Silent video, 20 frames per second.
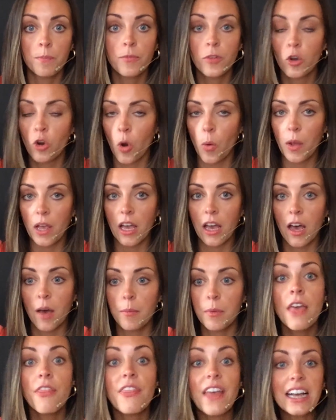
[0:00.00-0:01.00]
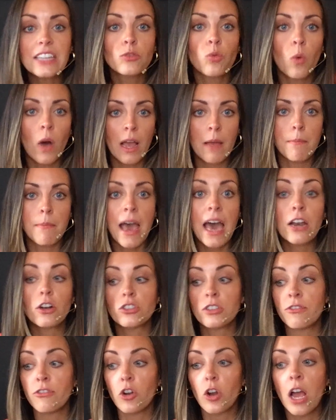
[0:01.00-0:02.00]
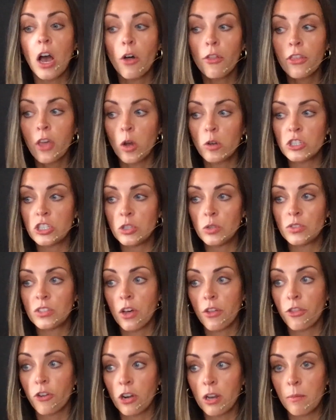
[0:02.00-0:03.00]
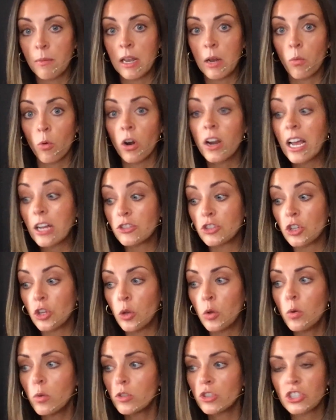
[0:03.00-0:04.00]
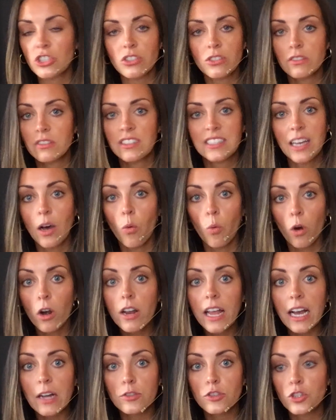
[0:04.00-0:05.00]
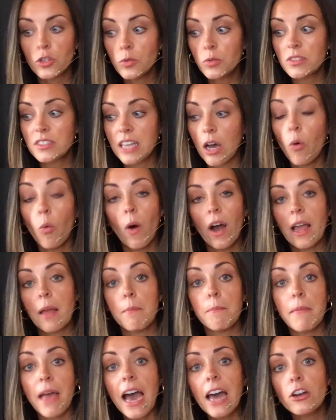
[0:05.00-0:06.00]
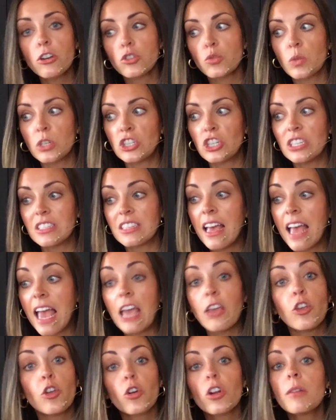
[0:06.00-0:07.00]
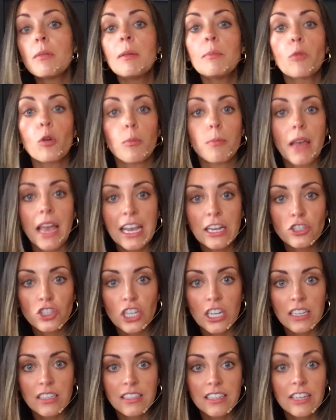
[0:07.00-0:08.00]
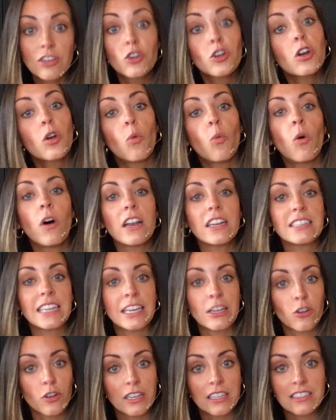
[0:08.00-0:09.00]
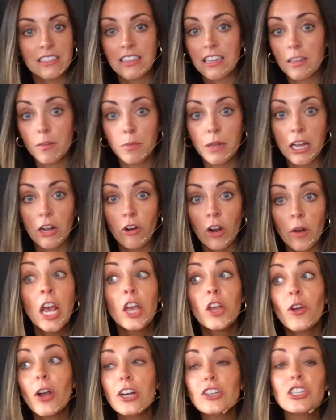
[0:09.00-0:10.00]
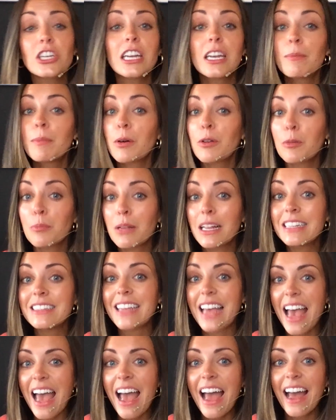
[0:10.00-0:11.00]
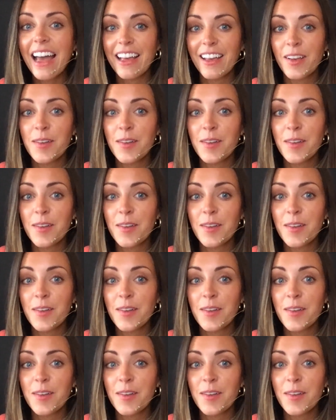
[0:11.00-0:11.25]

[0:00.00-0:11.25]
growing up. That's why it matters. If you're a health coach and you sell 30-minute workouts, you don't just sell workouts, you sell why it matters, which is, hey, you're going to be more patient. You're going to want to take your kids to the playground. You're actually going to be able to play tag,